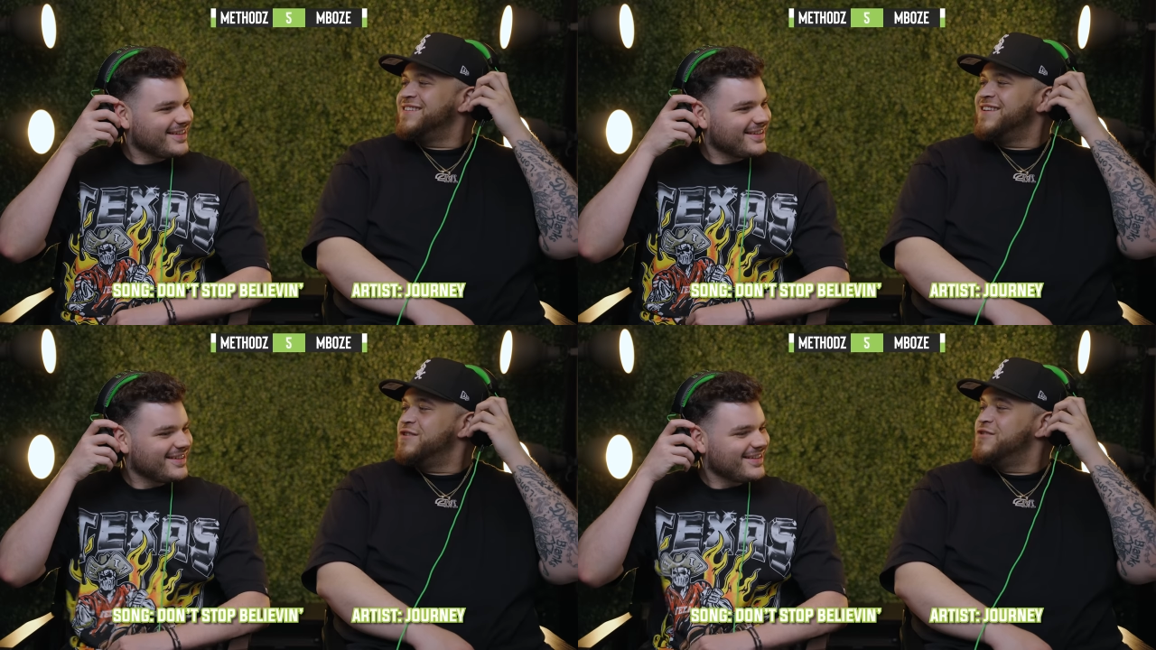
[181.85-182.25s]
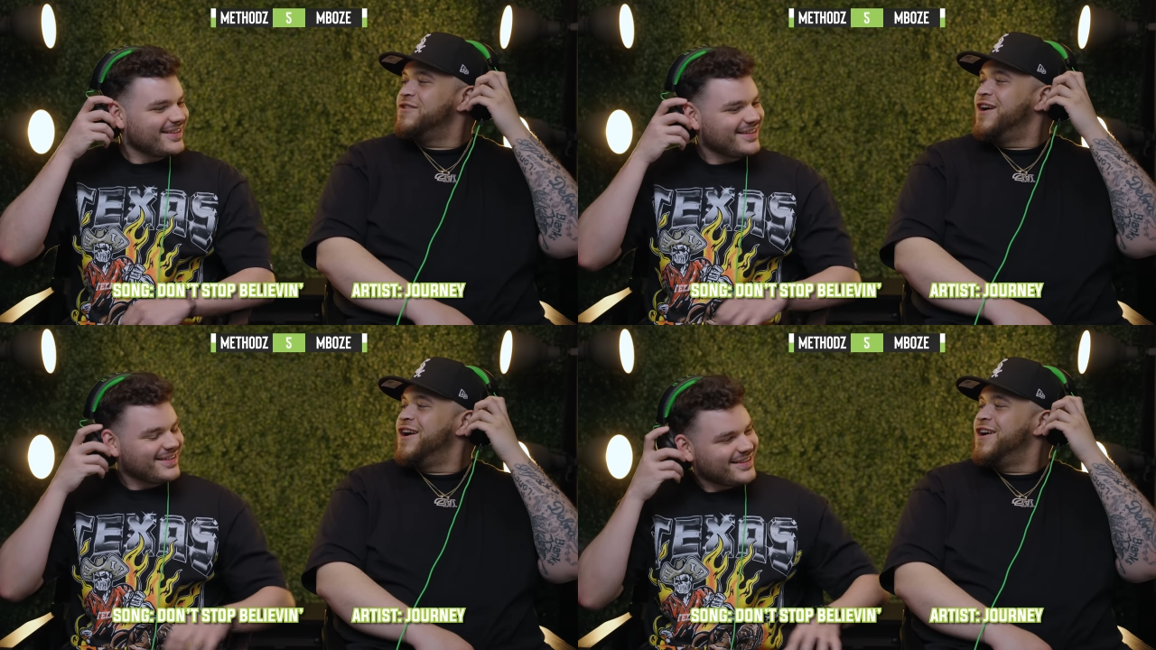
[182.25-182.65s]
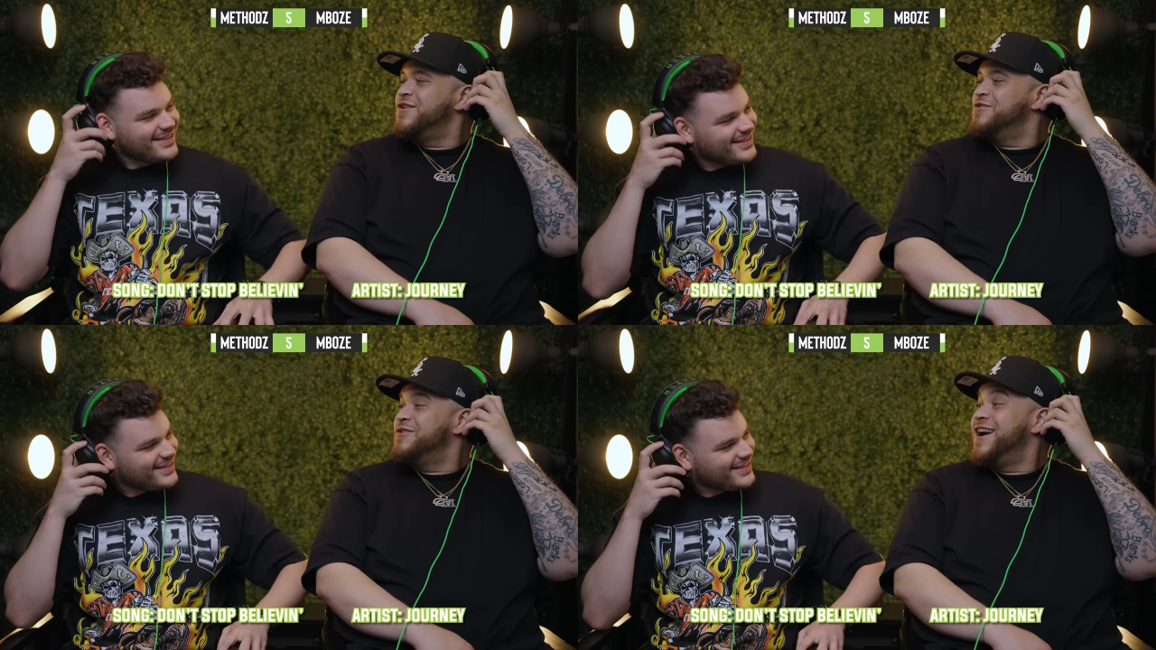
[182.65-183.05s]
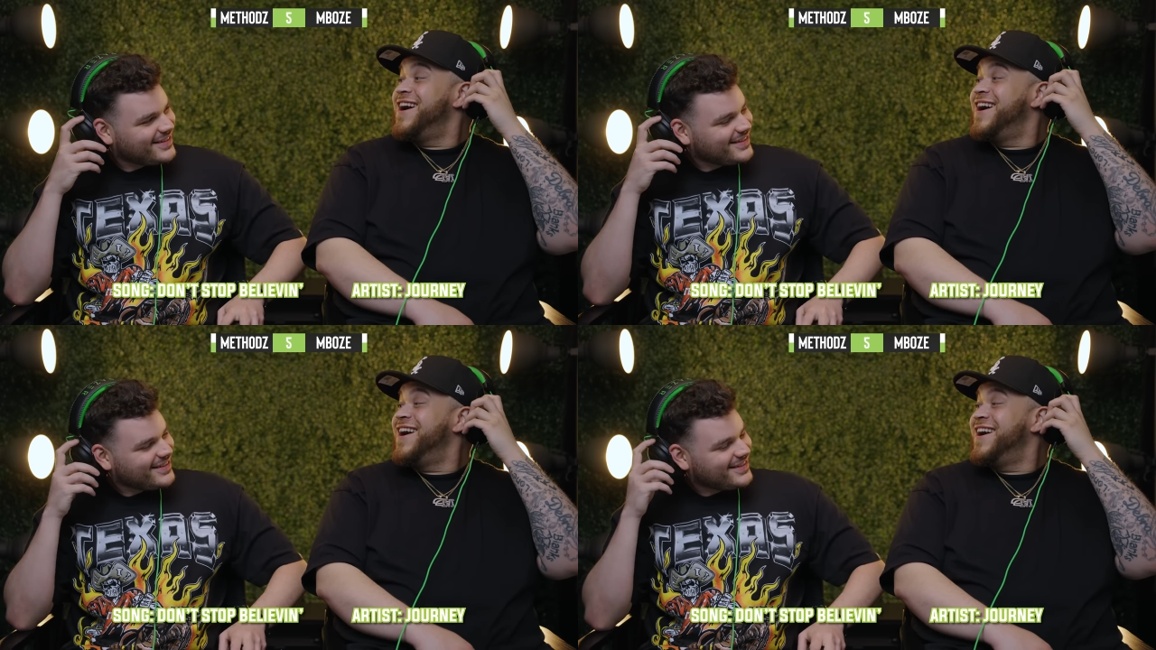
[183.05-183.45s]
Speaker 1: Ooh,
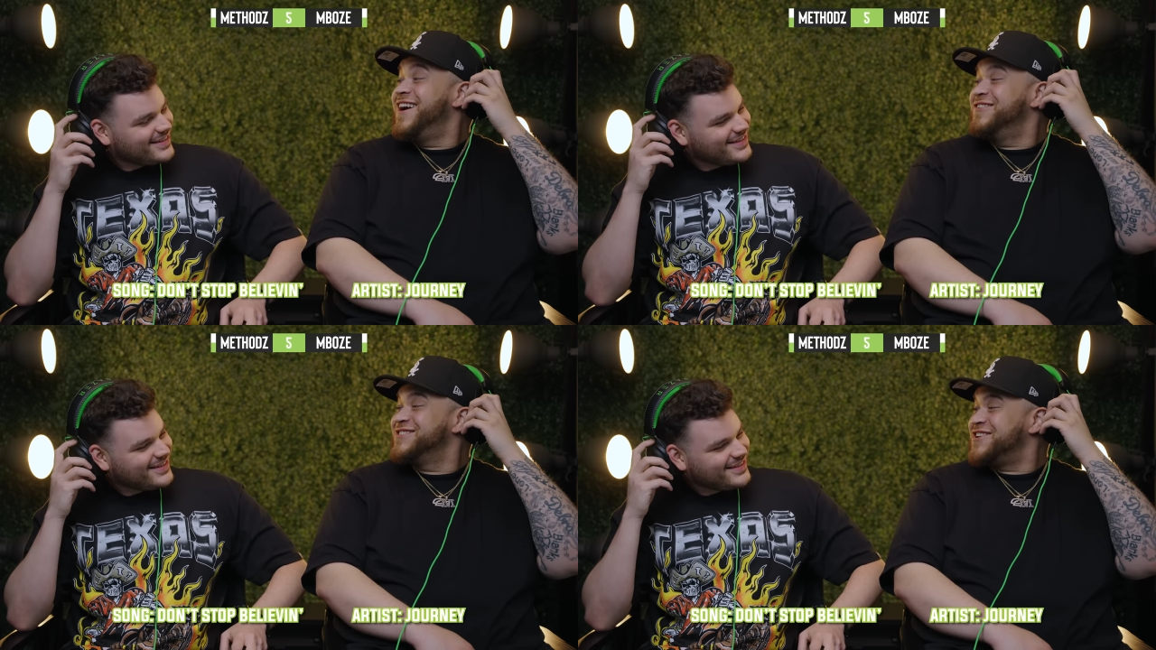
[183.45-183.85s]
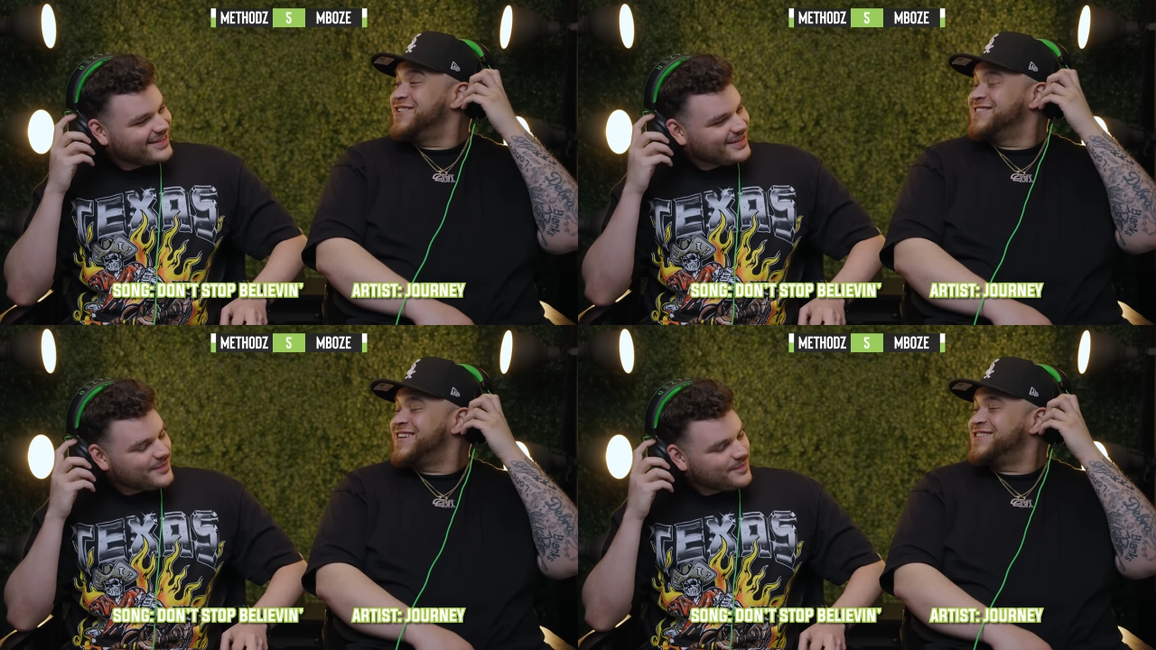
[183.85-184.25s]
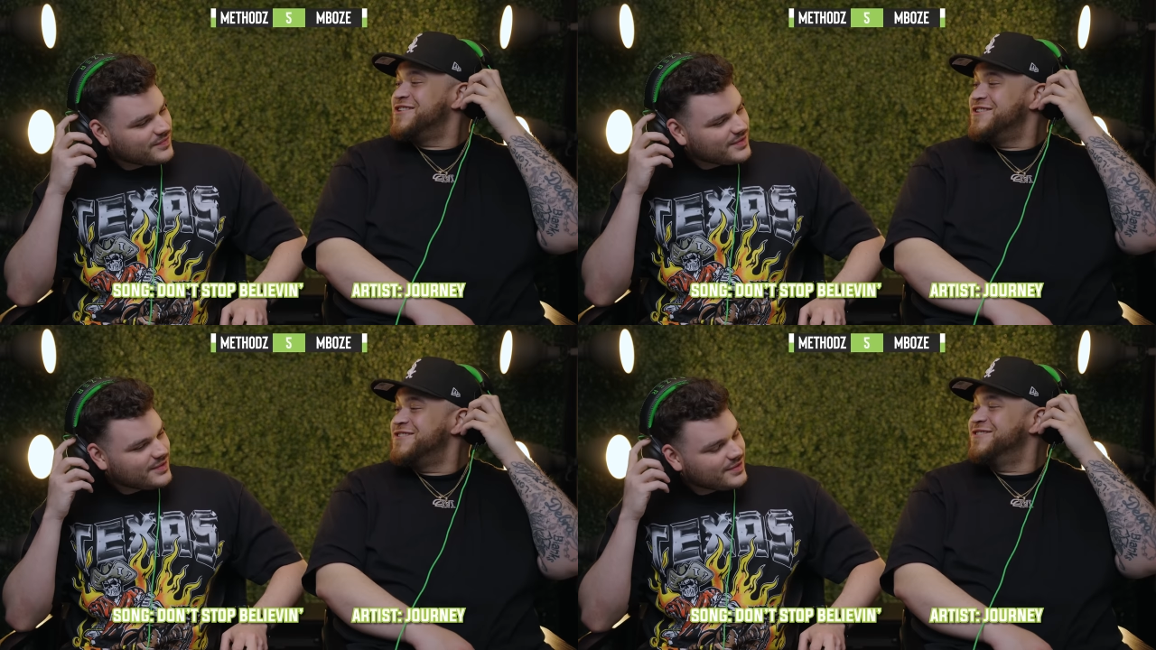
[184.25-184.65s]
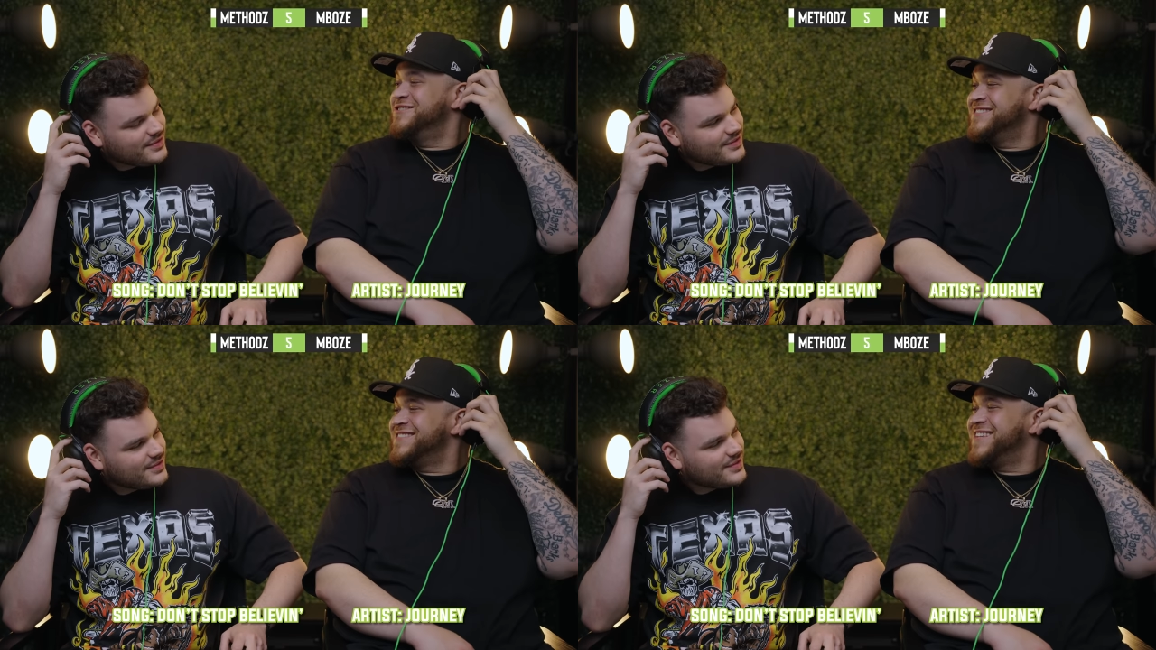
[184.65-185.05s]
what songs that
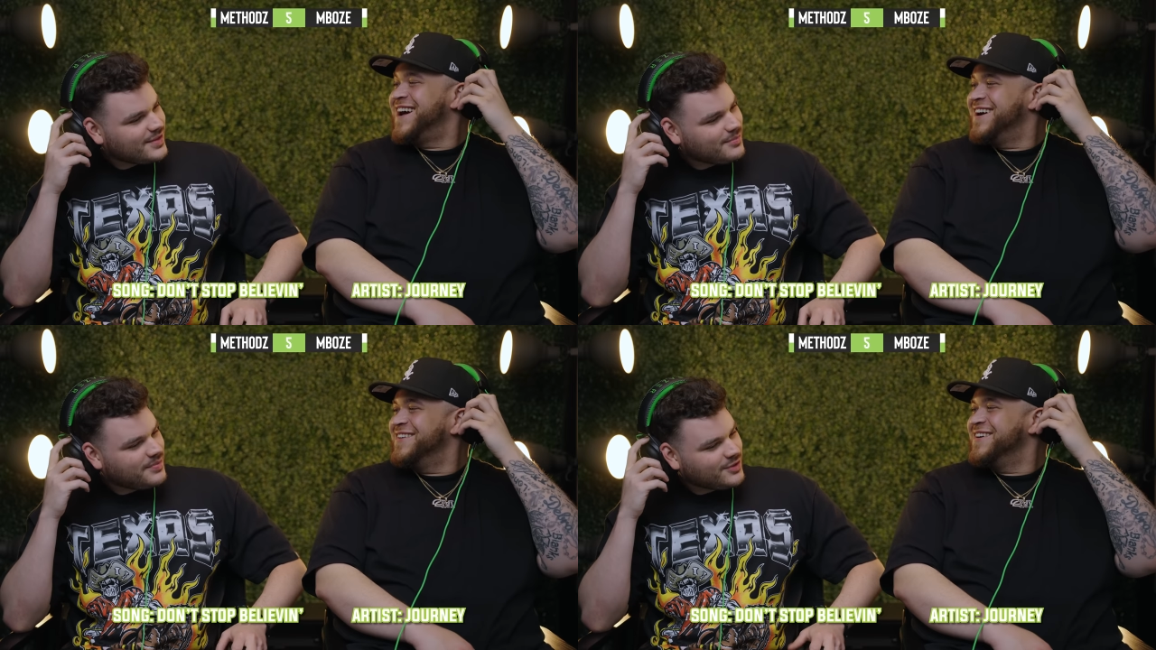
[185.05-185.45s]
don't stop?